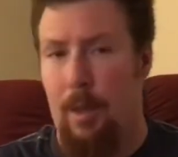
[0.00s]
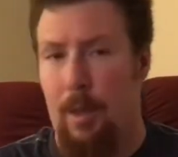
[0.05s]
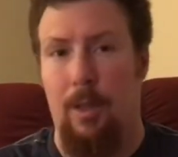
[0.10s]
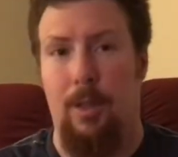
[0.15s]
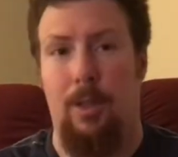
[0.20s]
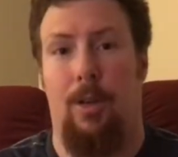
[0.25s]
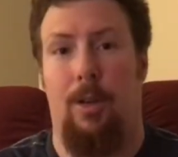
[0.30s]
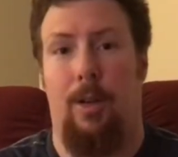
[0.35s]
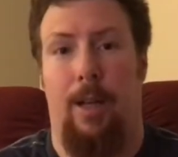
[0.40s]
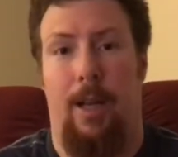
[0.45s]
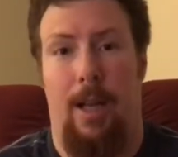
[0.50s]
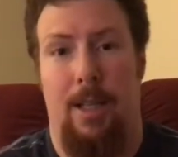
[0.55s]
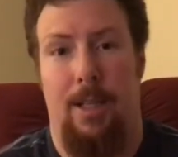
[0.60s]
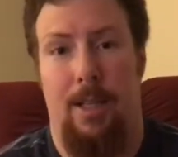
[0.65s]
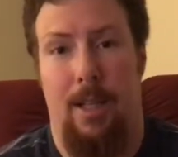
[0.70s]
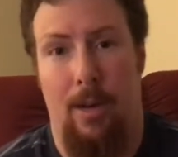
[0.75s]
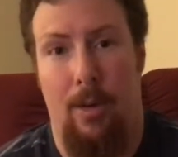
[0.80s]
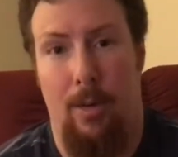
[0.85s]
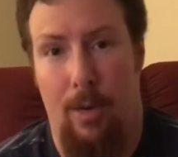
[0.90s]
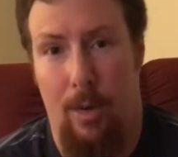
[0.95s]
Sorry guys,
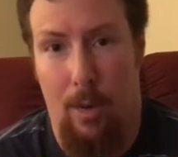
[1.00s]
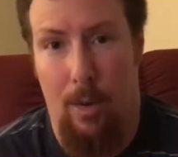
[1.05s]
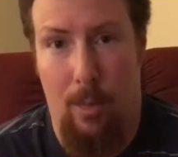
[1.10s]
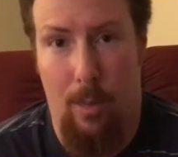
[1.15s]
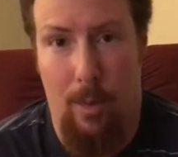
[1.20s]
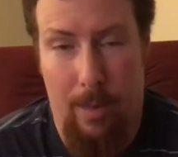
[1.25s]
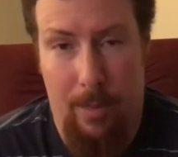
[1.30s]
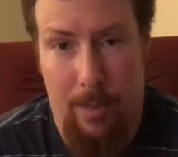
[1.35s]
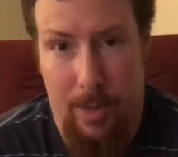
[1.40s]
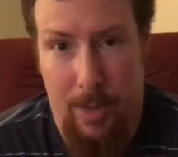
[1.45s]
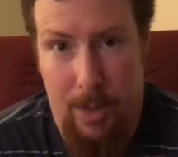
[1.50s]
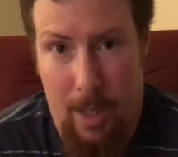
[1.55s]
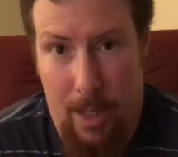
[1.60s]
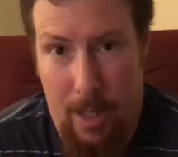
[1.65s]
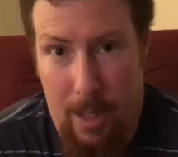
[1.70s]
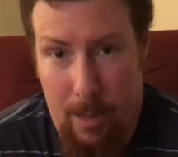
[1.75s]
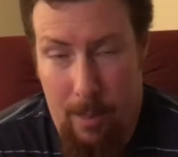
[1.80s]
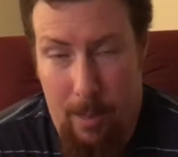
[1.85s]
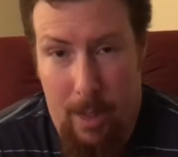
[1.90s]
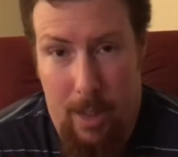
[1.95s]
I don't know what I was
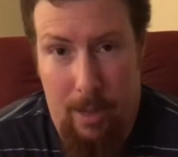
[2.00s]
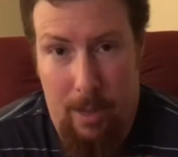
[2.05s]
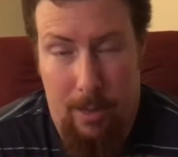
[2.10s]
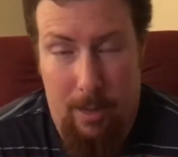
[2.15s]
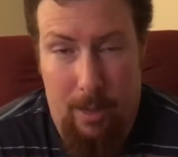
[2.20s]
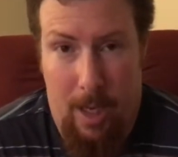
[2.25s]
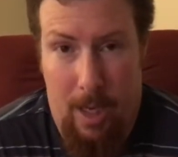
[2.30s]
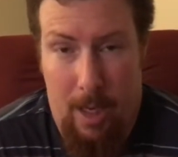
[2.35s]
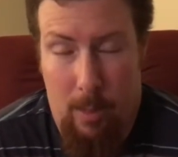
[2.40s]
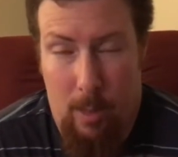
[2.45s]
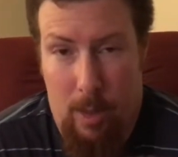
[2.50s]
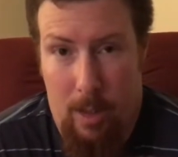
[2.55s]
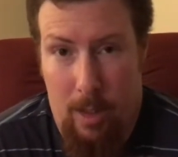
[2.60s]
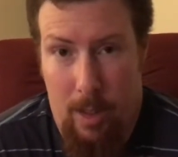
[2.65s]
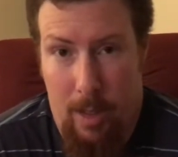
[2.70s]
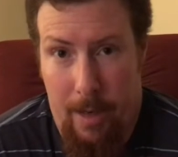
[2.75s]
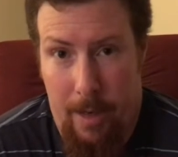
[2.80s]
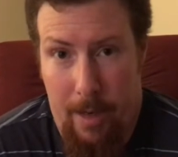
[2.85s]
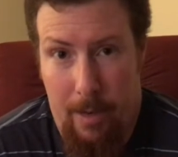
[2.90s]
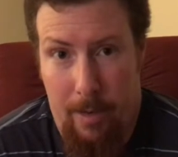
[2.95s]
saying because the camera
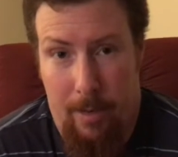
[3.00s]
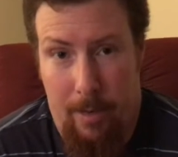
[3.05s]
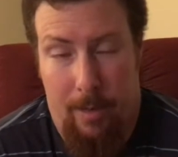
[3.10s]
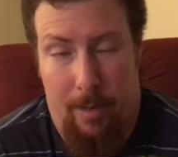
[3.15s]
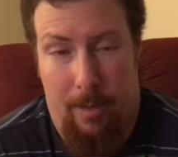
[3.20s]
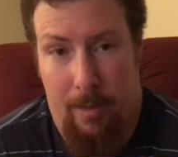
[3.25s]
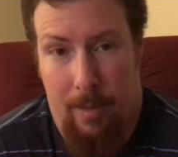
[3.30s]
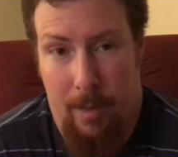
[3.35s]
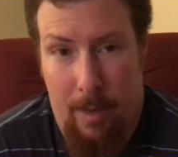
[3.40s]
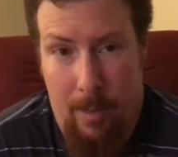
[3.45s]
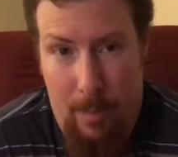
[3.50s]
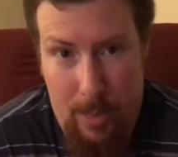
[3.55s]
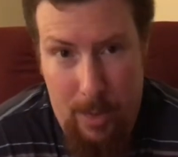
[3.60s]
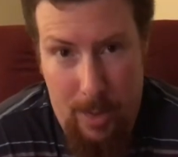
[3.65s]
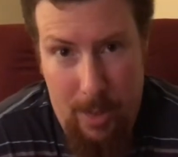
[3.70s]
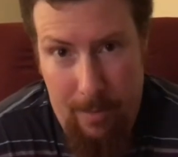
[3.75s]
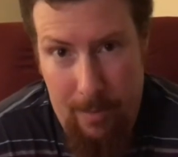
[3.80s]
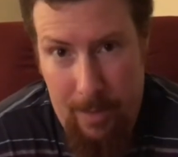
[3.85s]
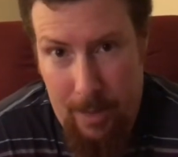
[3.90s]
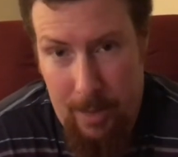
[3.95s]
cut out and I'm
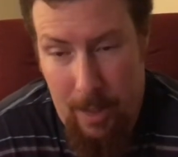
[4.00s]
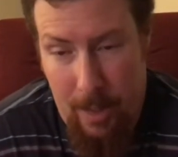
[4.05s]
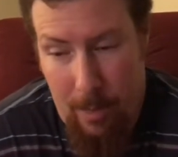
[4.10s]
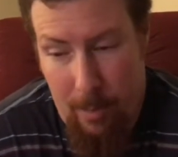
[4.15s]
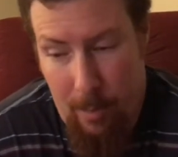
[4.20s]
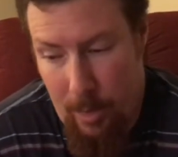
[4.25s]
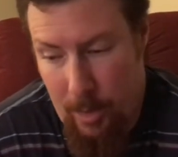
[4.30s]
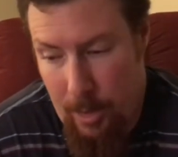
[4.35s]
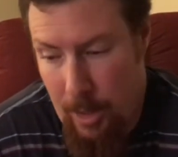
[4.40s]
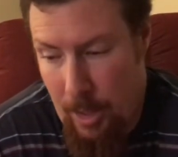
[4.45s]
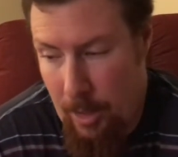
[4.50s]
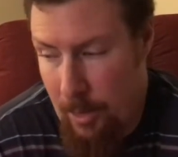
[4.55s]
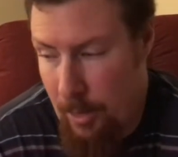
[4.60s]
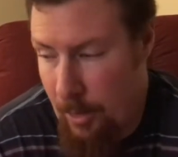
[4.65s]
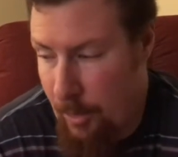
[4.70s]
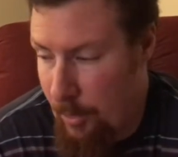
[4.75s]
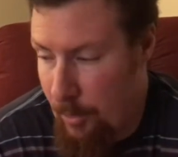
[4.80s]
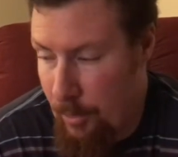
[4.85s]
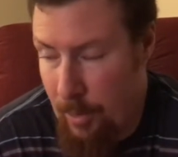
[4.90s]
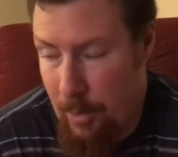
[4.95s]
having
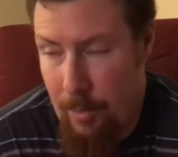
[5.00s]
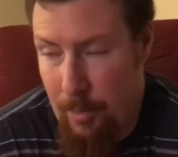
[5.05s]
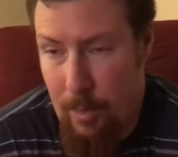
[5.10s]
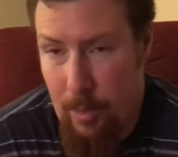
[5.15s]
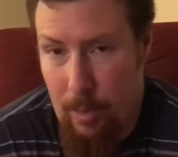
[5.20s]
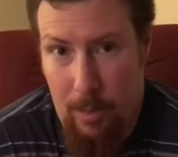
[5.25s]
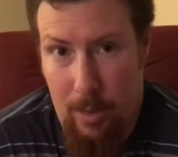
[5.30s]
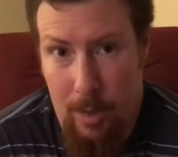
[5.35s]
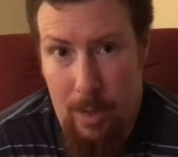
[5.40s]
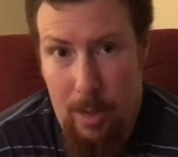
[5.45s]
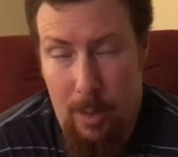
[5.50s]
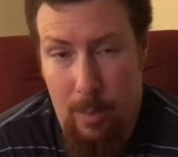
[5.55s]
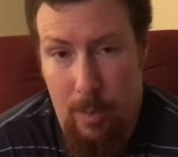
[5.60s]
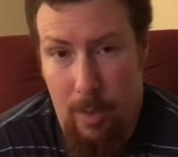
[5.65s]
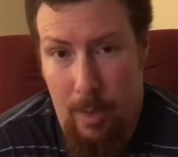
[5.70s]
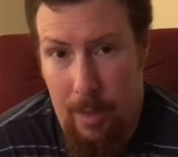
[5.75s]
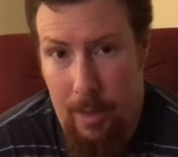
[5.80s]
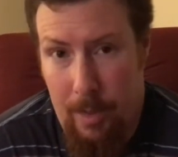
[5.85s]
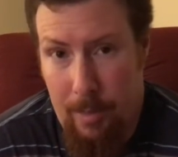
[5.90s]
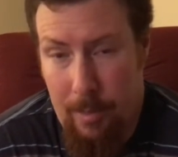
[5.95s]
technical difficulties,
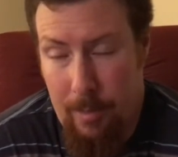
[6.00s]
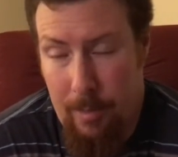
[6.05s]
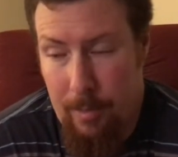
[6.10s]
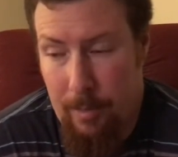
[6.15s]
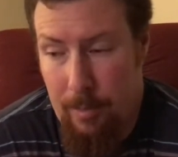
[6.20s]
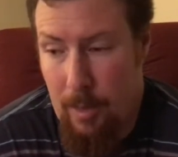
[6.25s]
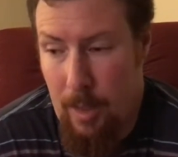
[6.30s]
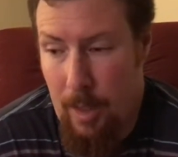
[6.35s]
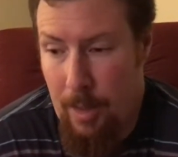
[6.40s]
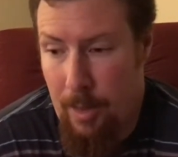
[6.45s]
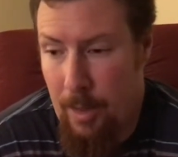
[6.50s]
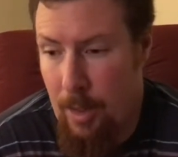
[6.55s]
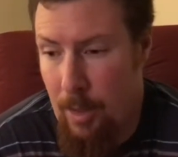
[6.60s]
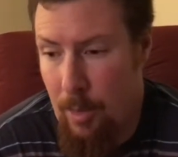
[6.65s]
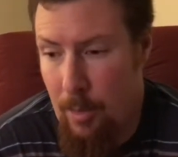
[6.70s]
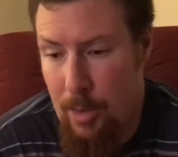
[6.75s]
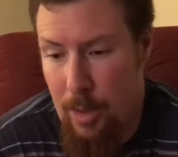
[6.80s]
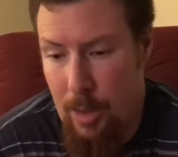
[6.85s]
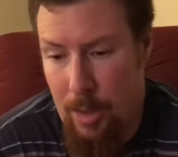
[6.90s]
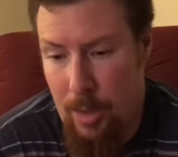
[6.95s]
but I think
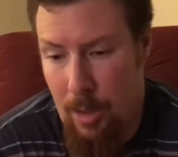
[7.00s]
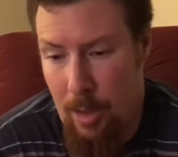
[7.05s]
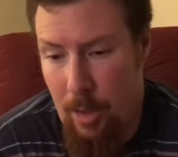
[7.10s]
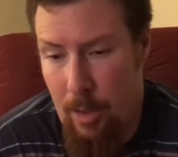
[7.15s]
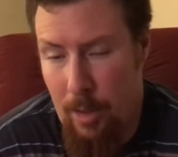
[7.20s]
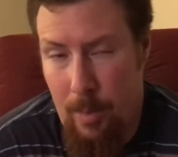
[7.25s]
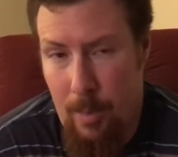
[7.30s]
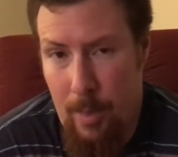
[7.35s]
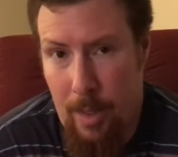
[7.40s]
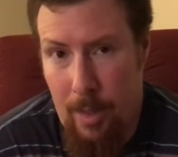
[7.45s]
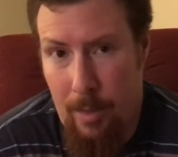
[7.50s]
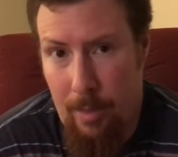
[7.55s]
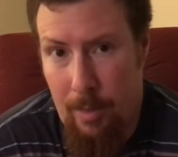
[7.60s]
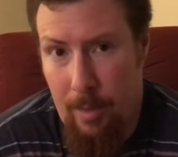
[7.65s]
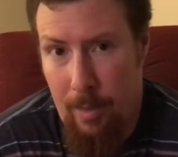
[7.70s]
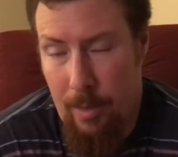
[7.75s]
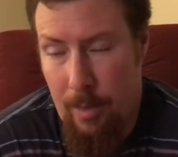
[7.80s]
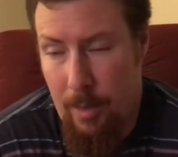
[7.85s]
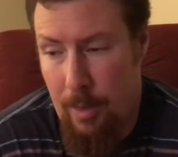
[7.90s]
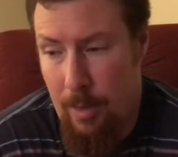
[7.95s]
I was just talking
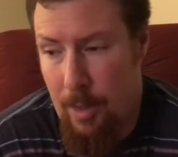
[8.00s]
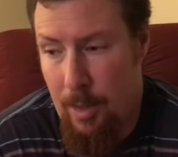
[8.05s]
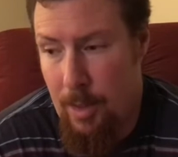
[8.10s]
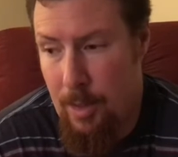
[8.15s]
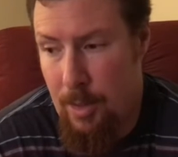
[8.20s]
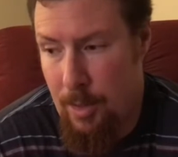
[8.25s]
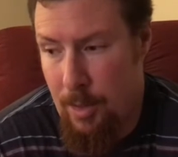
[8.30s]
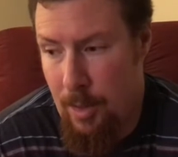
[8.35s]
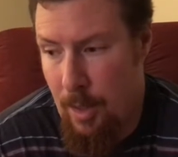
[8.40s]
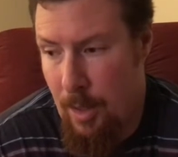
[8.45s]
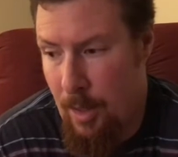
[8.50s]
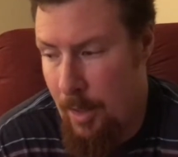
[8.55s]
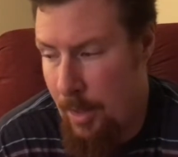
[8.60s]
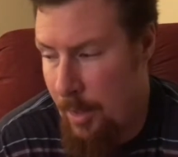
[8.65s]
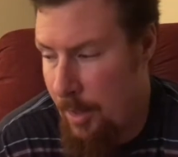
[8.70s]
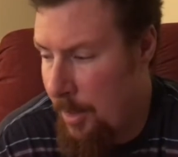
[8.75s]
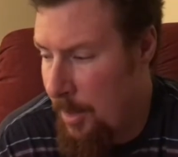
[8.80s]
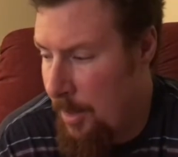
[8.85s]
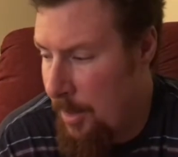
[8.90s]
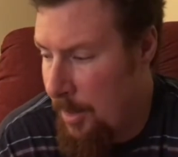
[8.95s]
about this
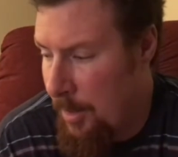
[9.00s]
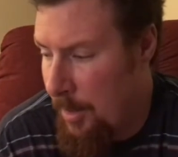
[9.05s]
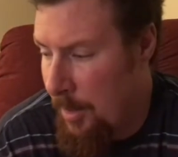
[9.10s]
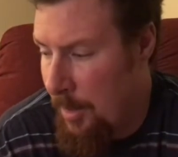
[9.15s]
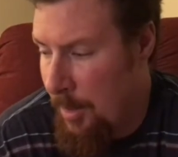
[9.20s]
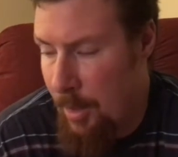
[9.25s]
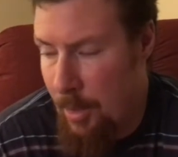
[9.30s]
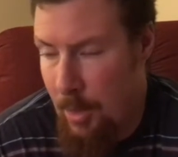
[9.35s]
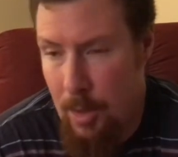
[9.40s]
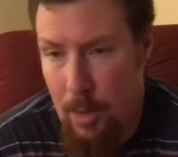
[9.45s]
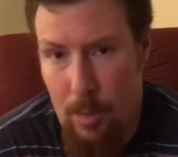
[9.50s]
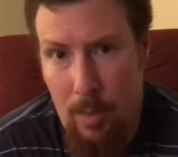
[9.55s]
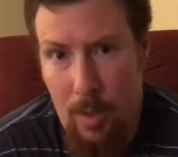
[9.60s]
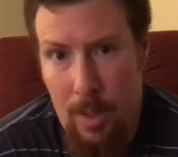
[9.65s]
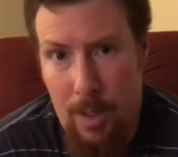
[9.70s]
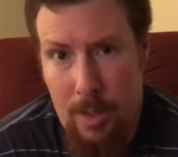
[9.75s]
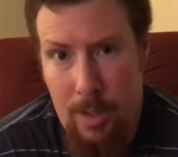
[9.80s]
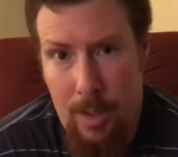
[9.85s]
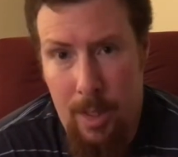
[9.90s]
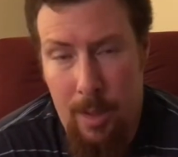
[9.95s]
this
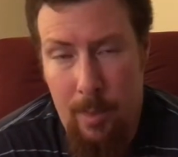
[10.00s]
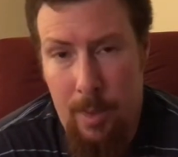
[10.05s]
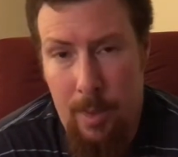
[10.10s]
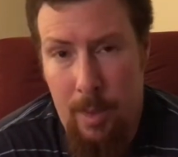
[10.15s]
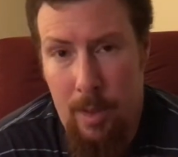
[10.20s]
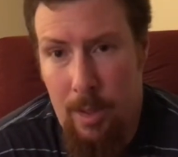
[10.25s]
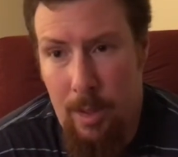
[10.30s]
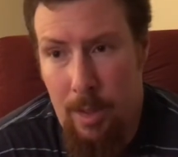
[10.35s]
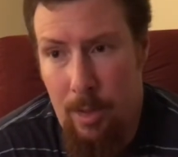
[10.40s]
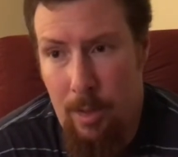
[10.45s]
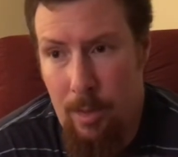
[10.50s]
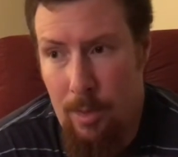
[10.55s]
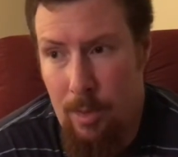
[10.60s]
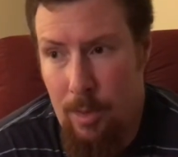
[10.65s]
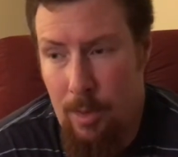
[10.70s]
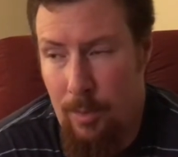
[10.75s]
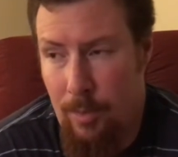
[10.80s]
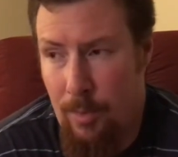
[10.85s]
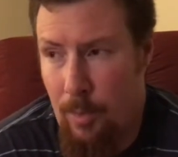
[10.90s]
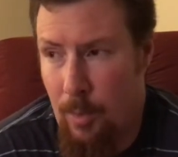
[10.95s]
rye's typically
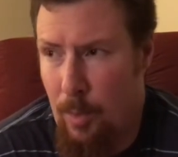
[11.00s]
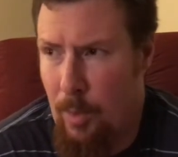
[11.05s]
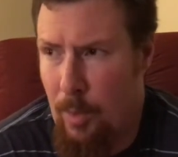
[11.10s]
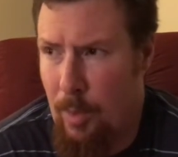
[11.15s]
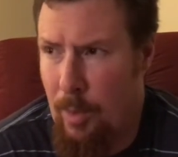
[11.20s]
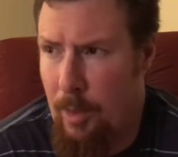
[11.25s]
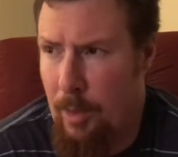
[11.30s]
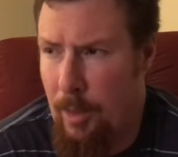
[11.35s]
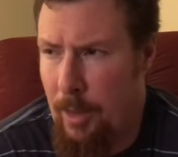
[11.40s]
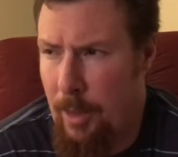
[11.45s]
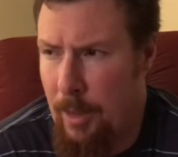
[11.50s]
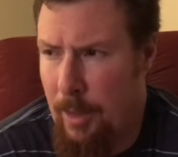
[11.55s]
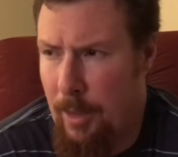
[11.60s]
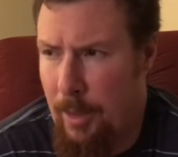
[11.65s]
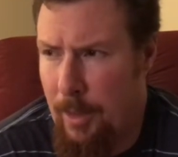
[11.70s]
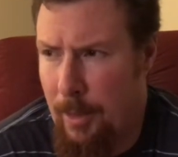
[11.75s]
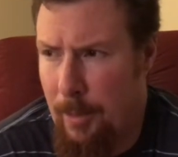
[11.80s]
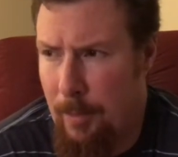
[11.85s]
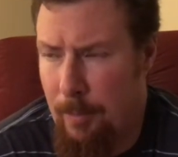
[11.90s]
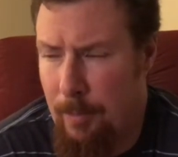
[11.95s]
used
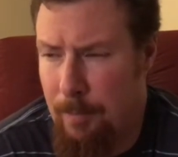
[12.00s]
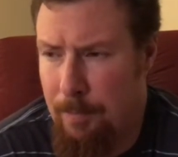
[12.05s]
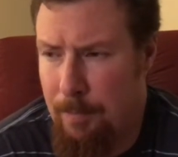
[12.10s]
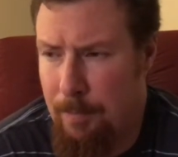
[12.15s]
for